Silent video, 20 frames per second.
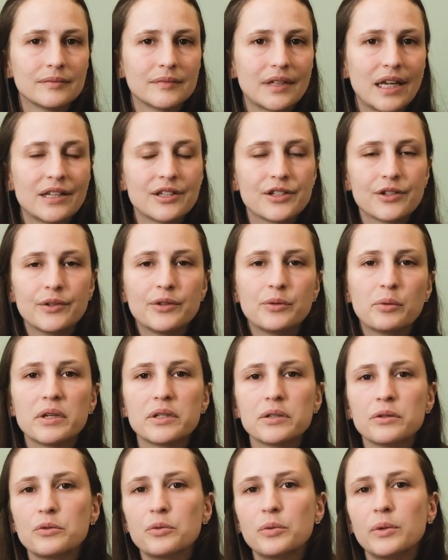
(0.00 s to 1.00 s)
it
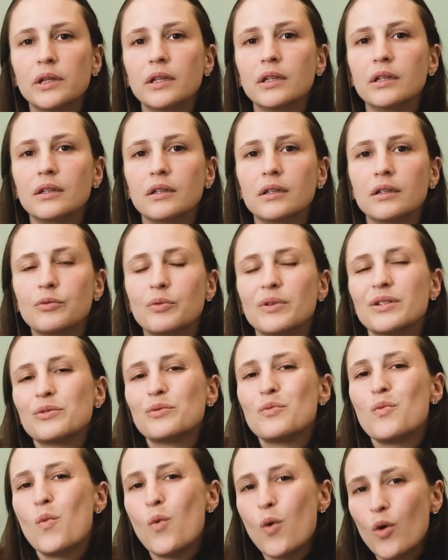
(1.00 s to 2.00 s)

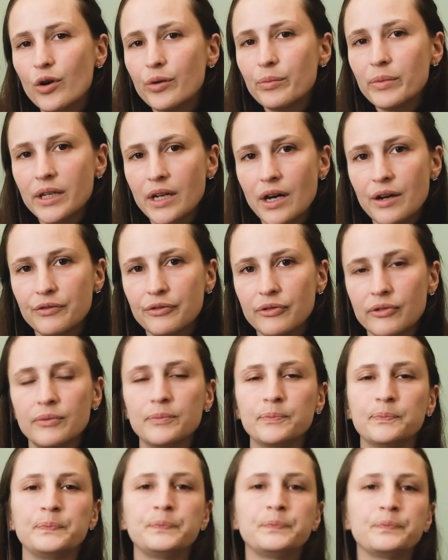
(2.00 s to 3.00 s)
wasn't warm enough,
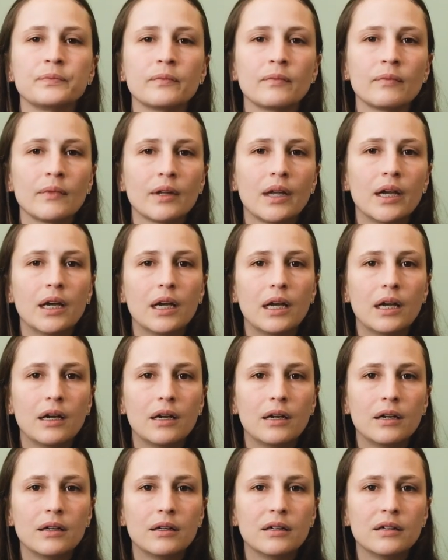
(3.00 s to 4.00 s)

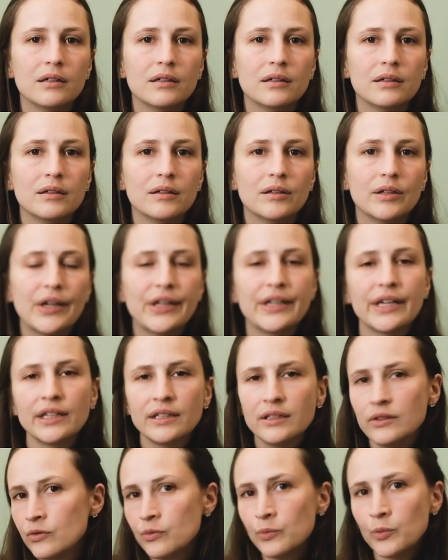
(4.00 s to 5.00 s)
and I
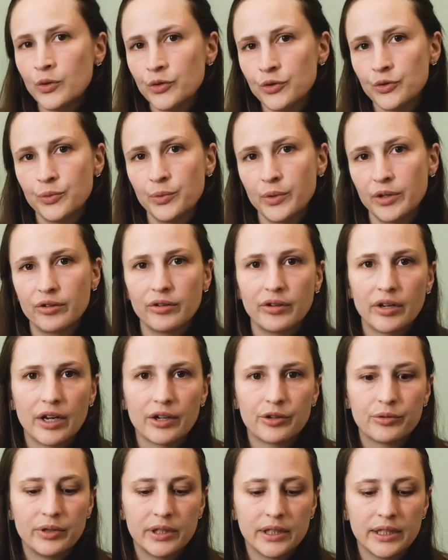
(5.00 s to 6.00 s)
didn't want to wear
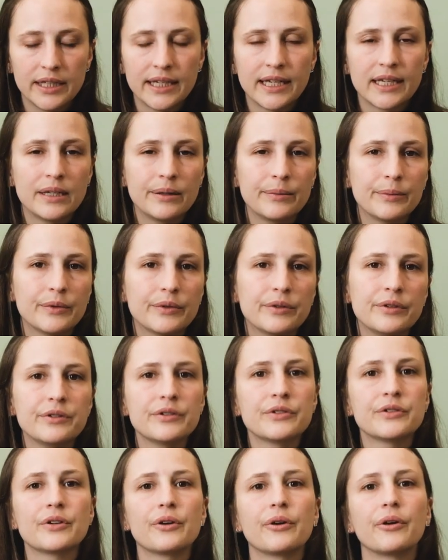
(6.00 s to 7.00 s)
acrylic anymore.
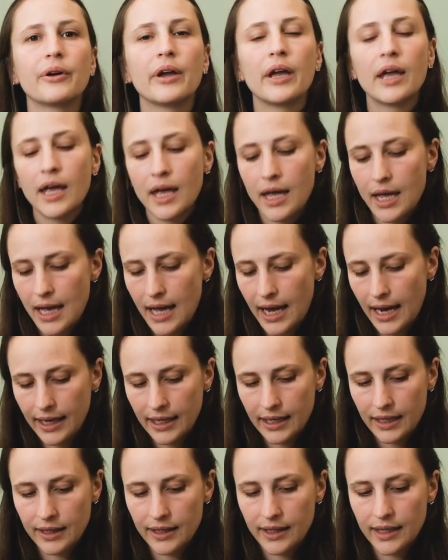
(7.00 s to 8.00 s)
So
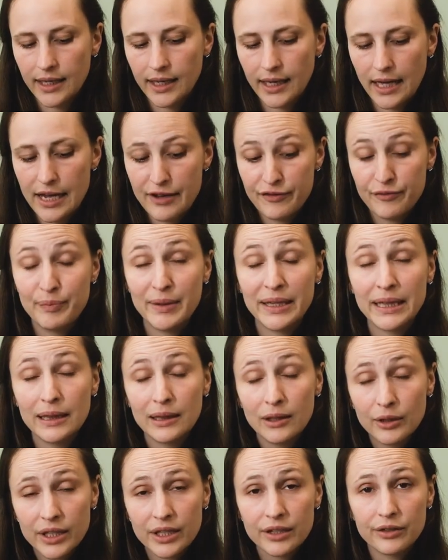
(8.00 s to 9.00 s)
I've
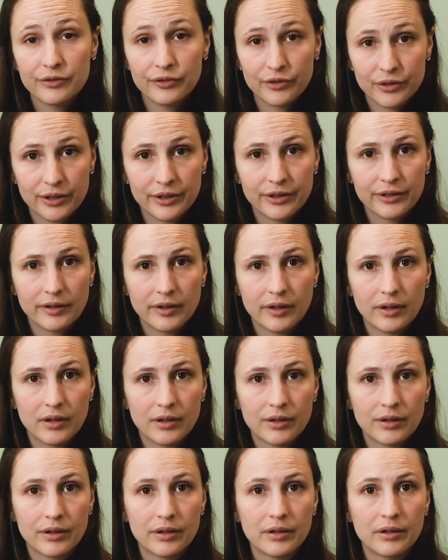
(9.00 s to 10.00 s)
been looking for
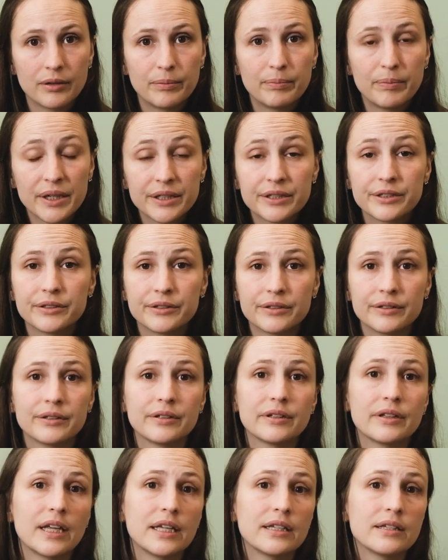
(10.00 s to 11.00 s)
a
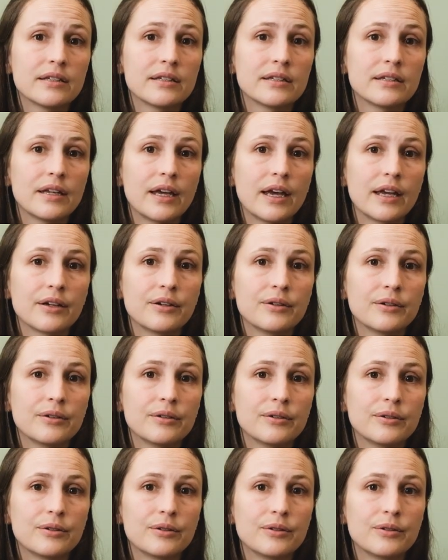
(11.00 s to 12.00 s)
pattern that I
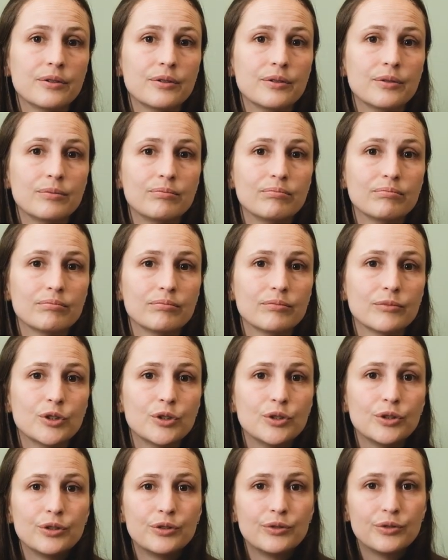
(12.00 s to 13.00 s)

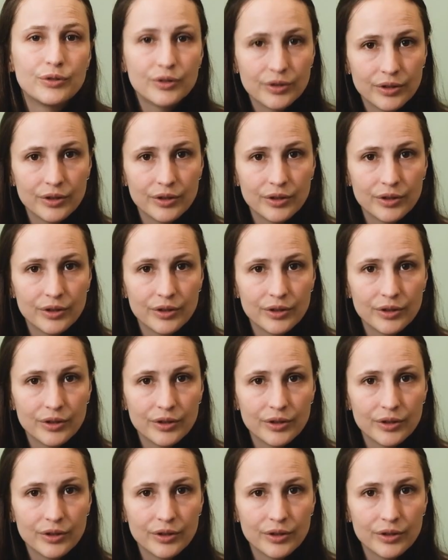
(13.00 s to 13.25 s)
could